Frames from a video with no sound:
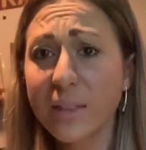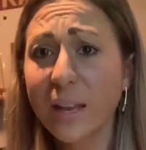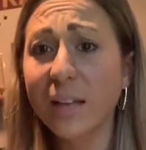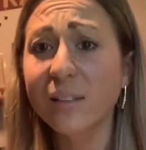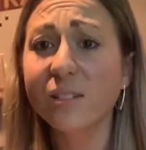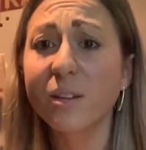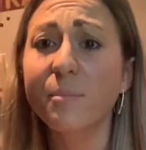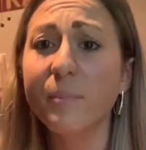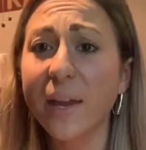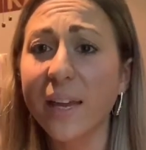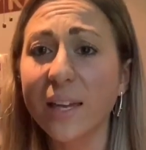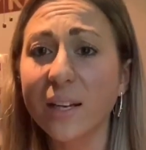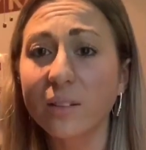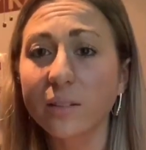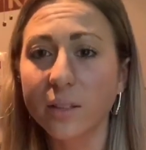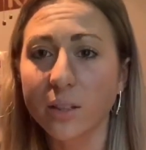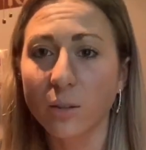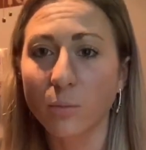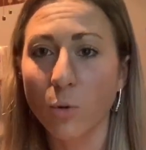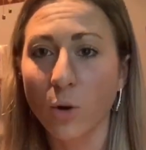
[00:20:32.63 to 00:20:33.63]
To make it a
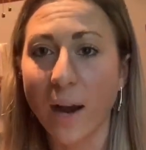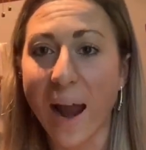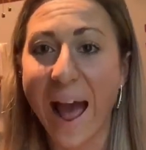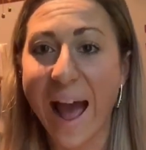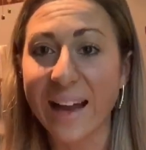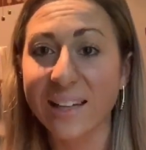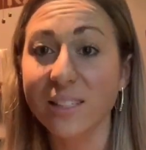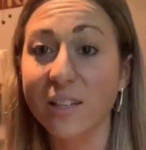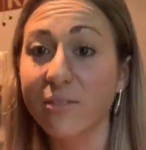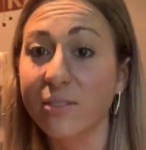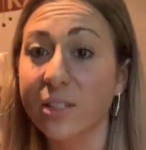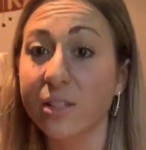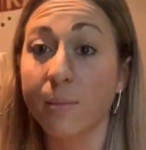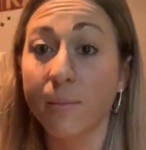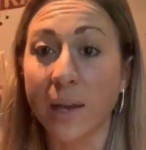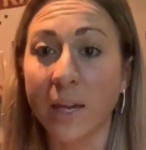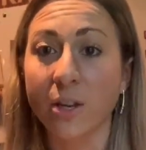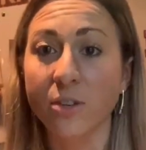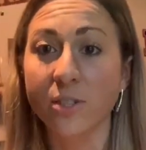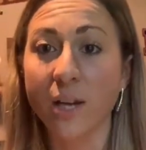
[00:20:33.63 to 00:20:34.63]
little more active and to
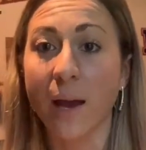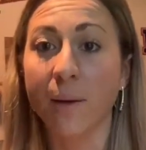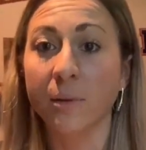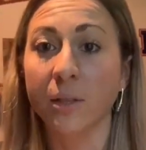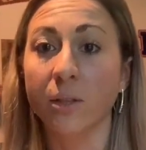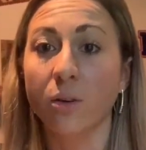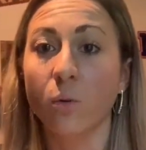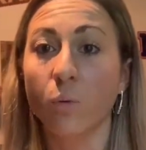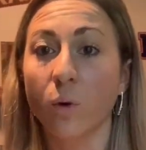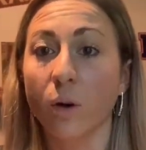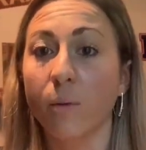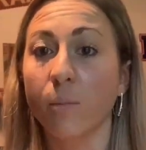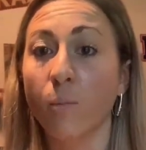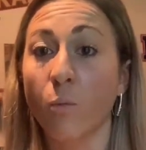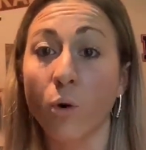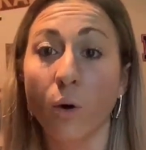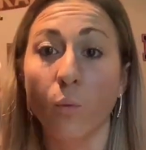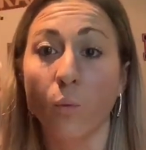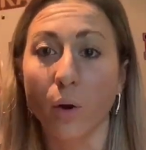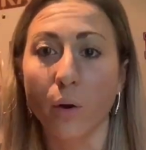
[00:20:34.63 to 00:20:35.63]
make your time a little
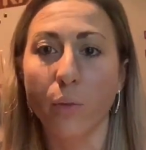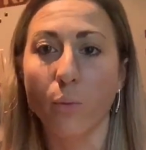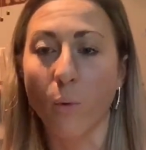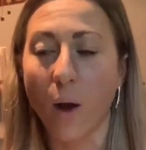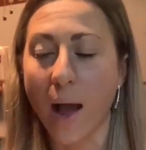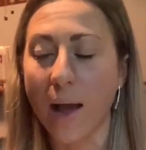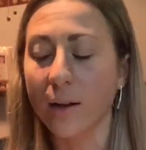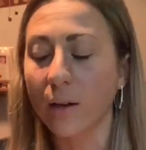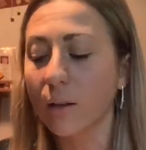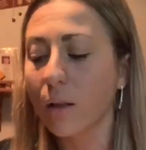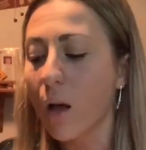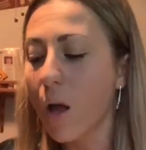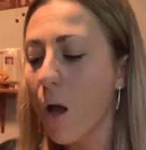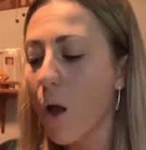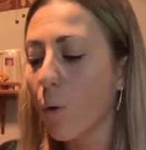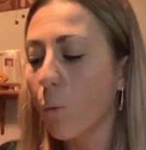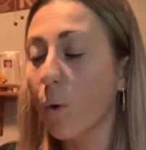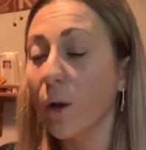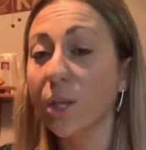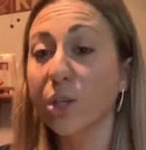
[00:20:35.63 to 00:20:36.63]
more worthwhile,
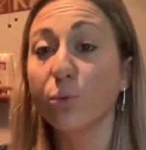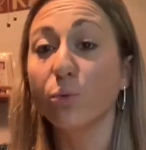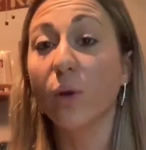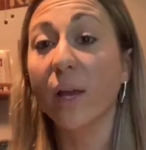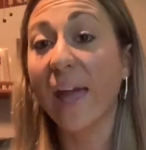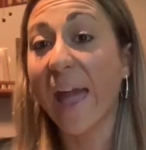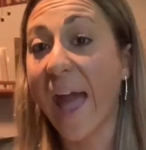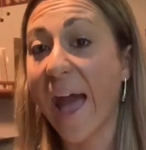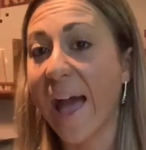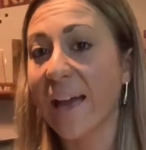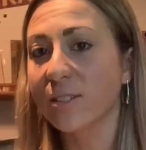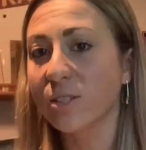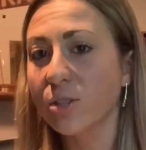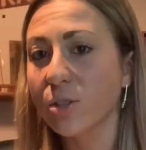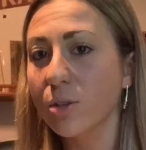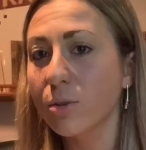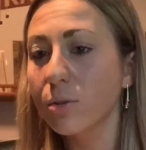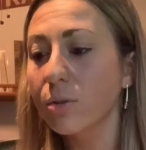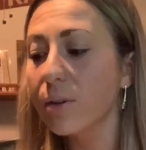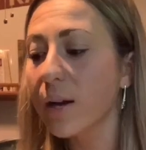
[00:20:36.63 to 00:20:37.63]
what you can
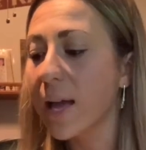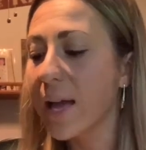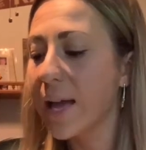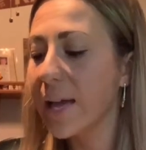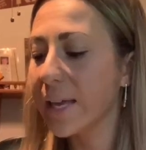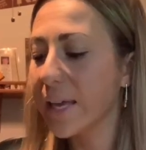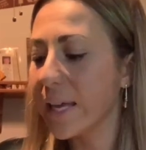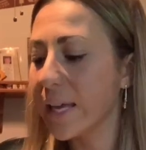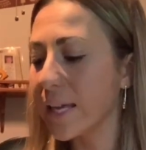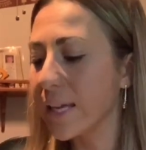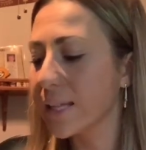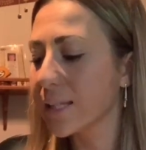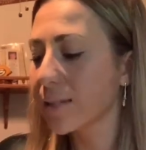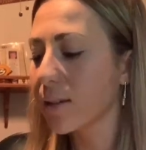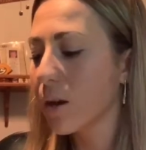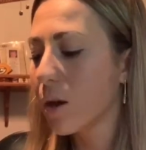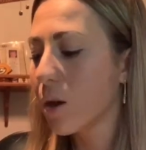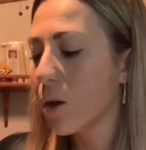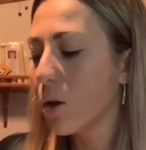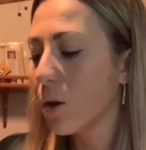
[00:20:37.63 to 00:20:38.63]
do is
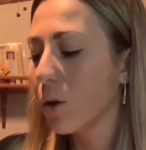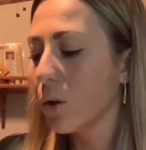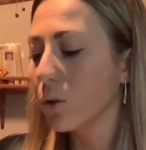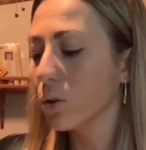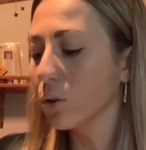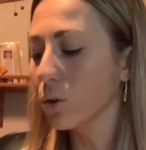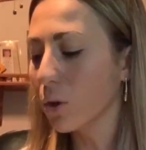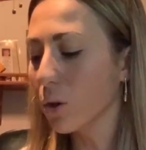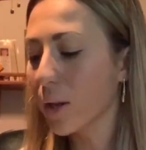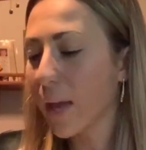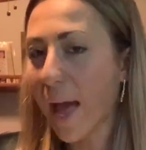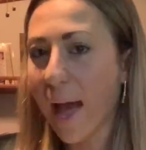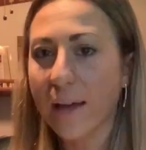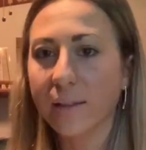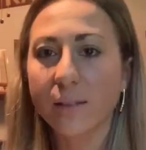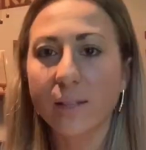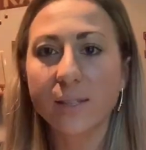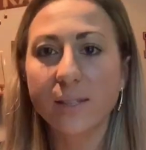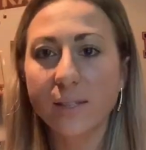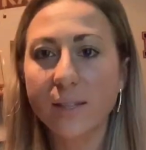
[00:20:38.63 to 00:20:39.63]
look at
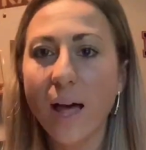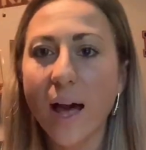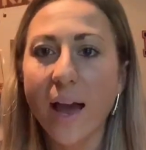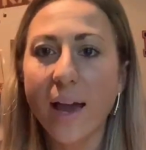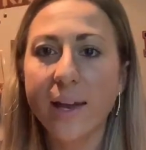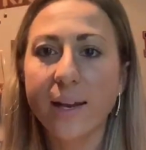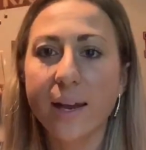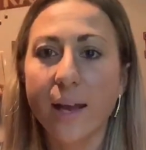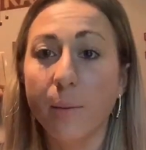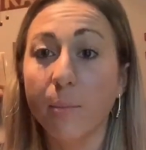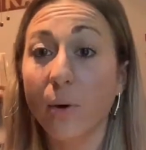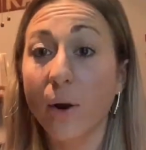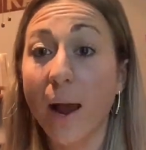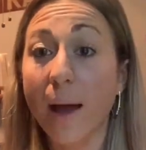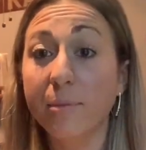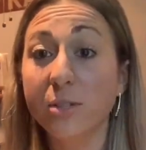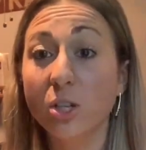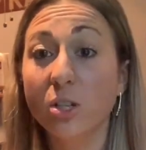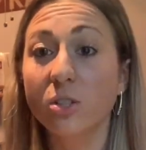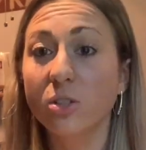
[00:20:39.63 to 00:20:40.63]
the slide and
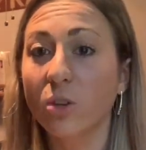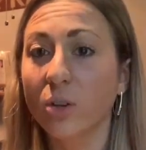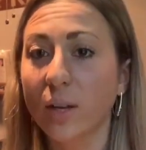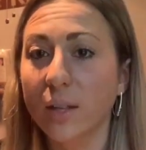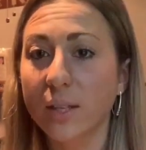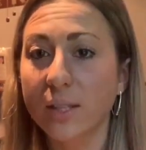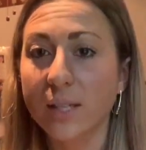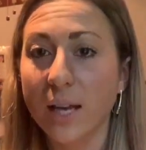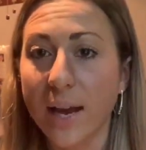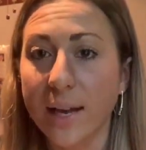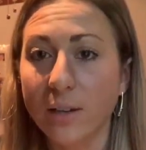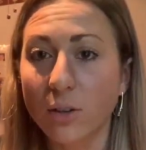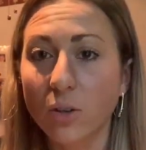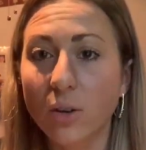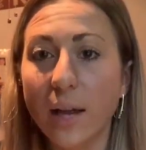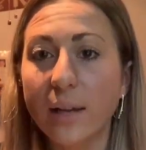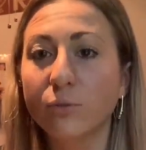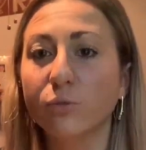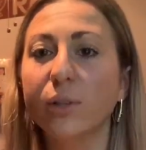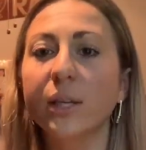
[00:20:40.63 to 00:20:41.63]
perhaps just look at the title
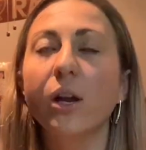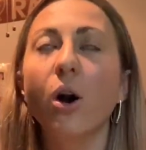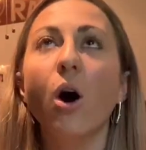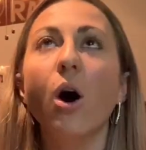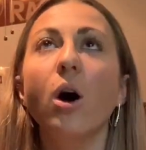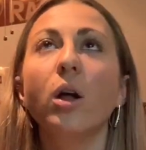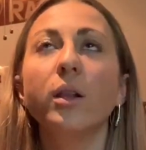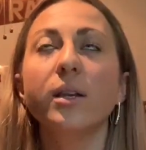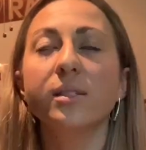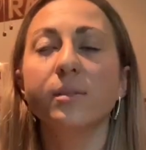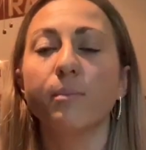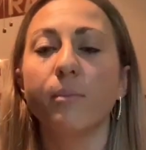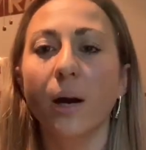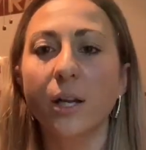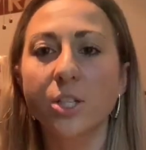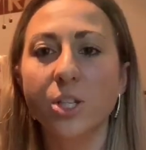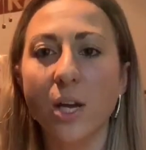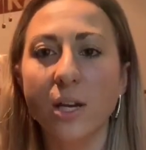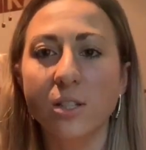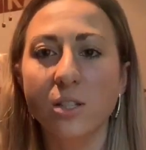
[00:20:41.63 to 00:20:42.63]
and recall as
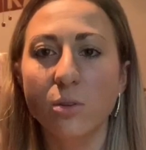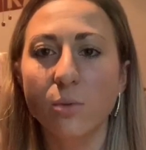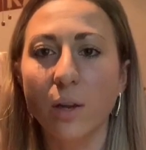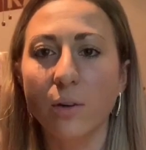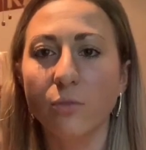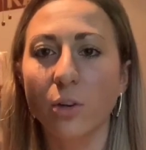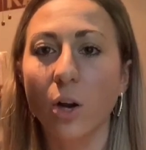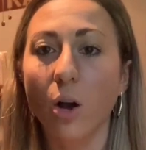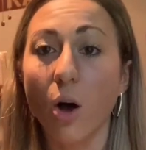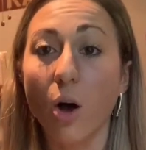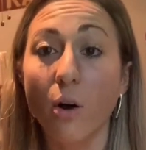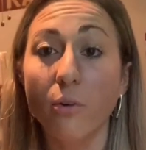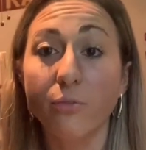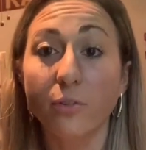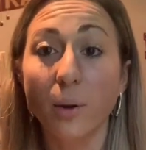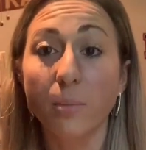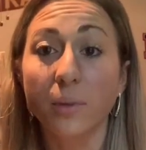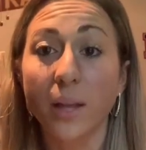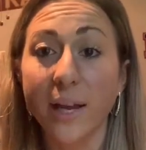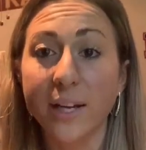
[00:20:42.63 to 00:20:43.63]
much as you can recall
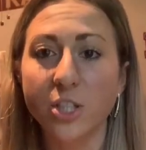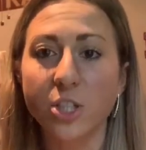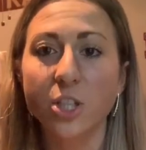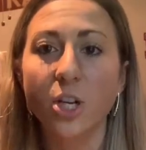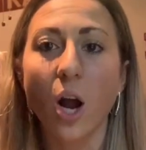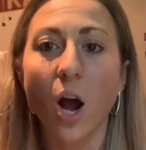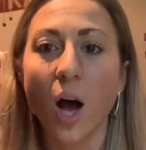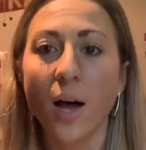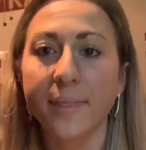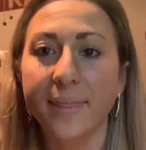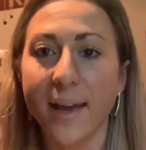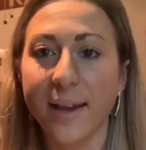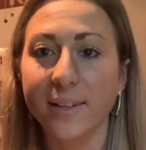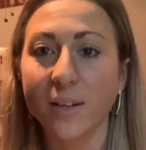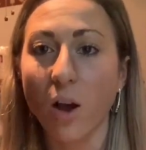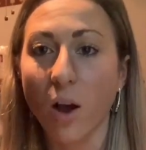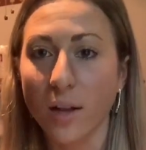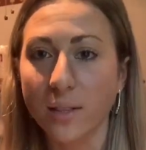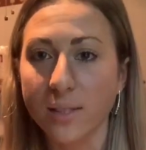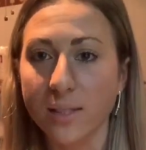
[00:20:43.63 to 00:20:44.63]
from lecture on that
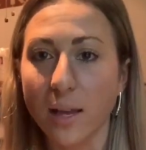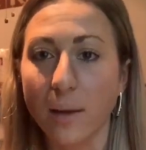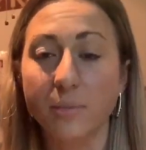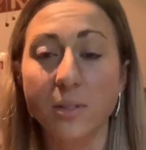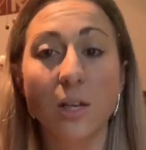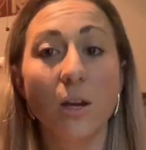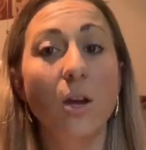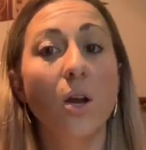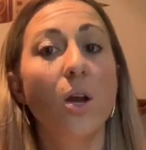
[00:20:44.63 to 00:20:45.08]
concept.